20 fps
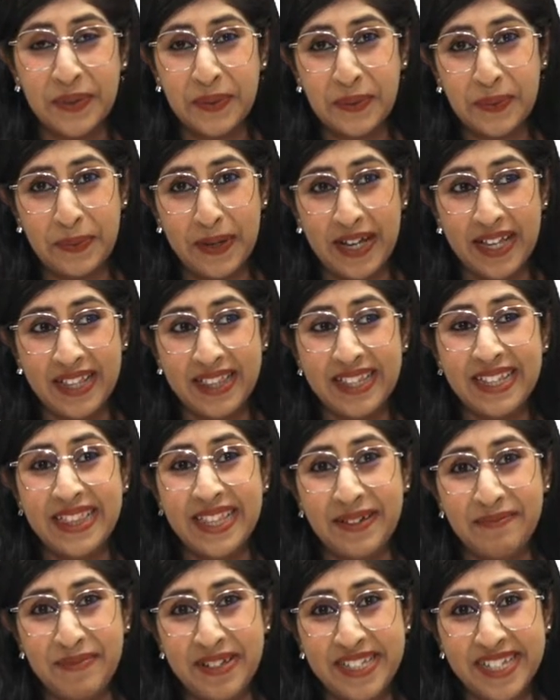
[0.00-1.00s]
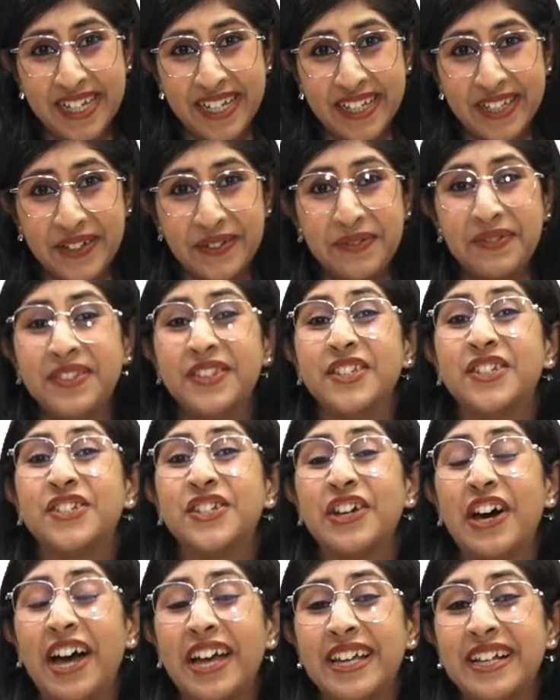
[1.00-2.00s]
Well, let me tell you, the
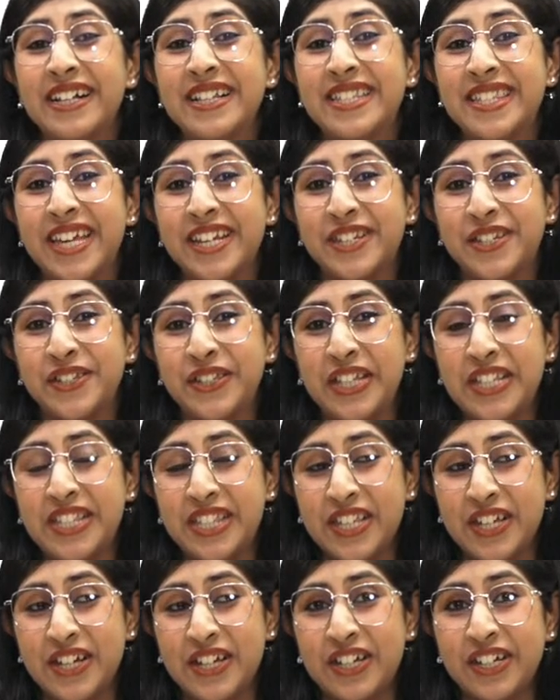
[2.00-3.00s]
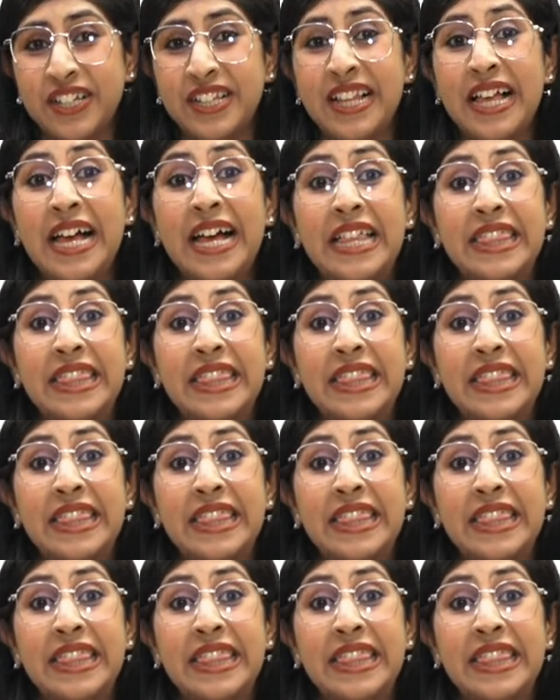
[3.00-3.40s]
triangle said to the circle